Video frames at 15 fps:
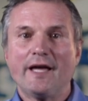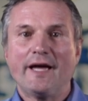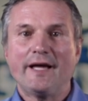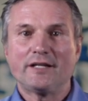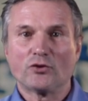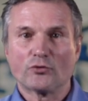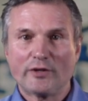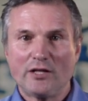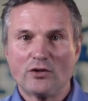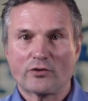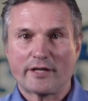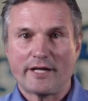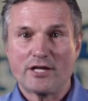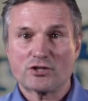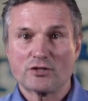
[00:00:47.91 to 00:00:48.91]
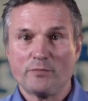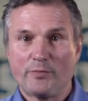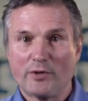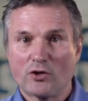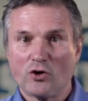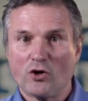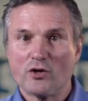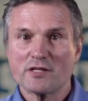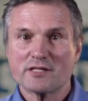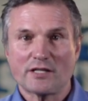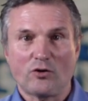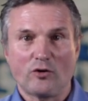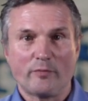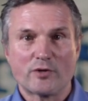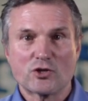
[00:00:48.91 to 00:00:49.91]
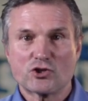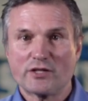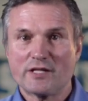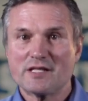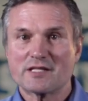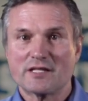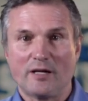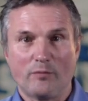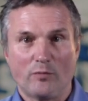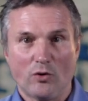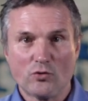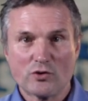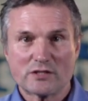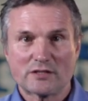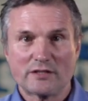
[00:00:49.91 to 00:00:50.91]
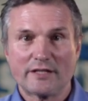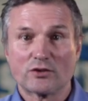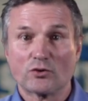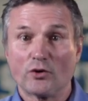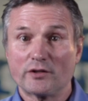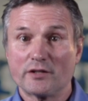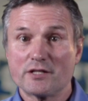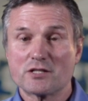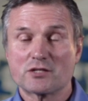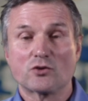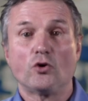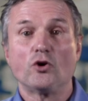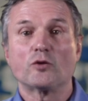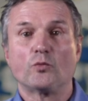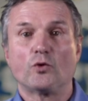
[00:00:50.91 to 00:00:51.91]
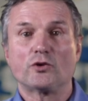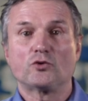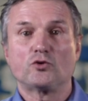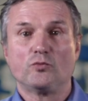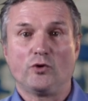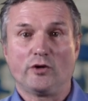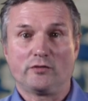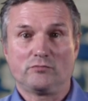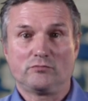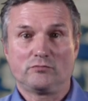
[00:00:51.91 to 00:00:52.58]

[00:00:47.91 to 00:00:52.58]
and the relocation because our machines are mostly not installed one-to-one.